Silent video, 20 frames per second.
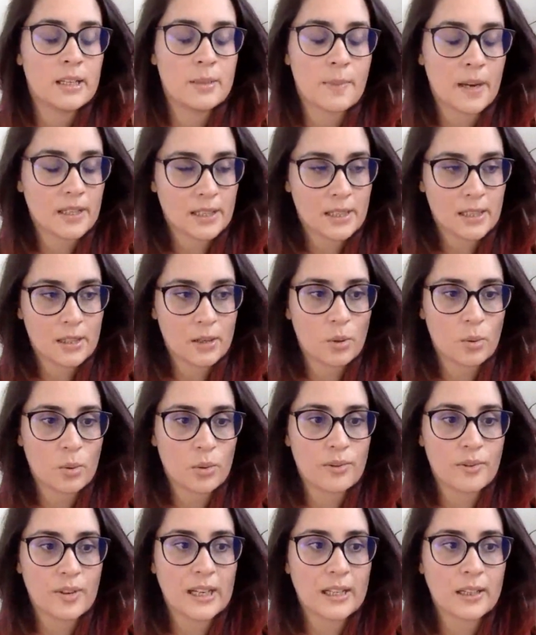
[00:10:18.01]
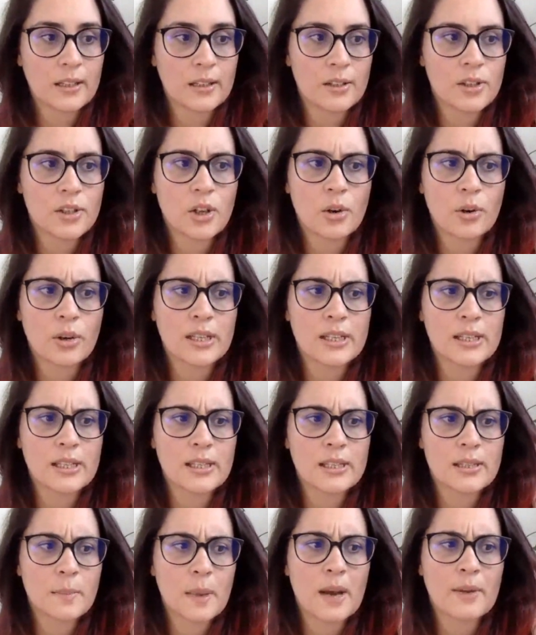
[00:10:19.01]
he's based in the north of England, so his
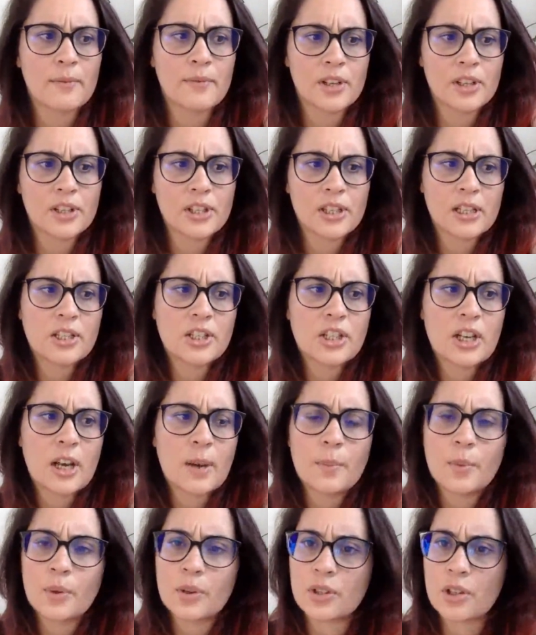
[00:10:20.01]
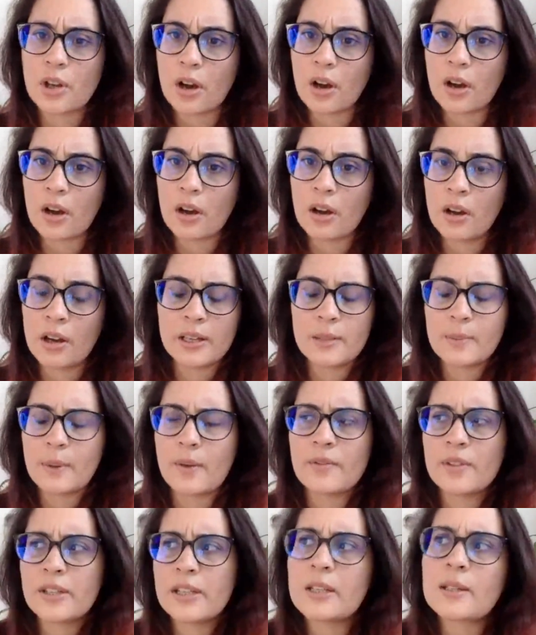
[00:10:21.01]
pamphlets and his chapbooks are his
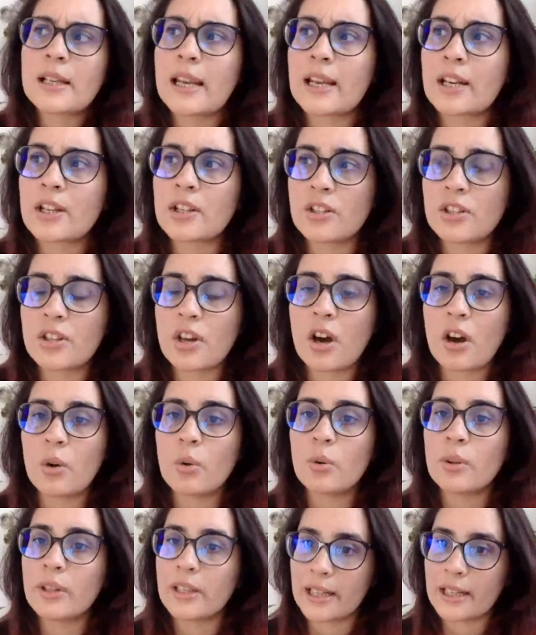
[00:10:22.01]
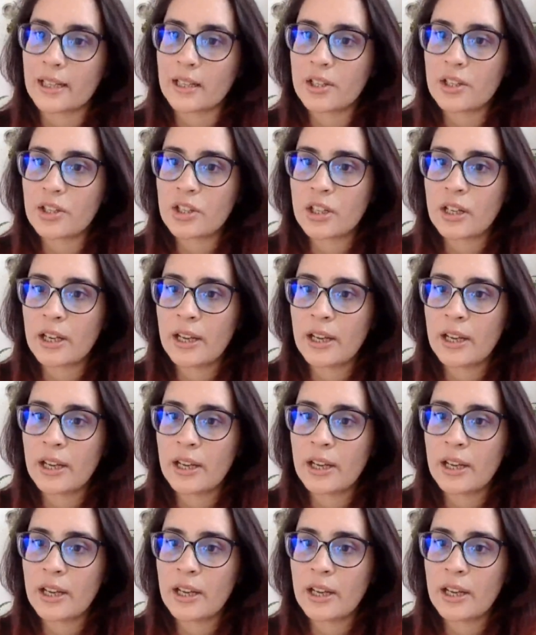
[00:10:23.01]
pamphlets and his collections are all in English.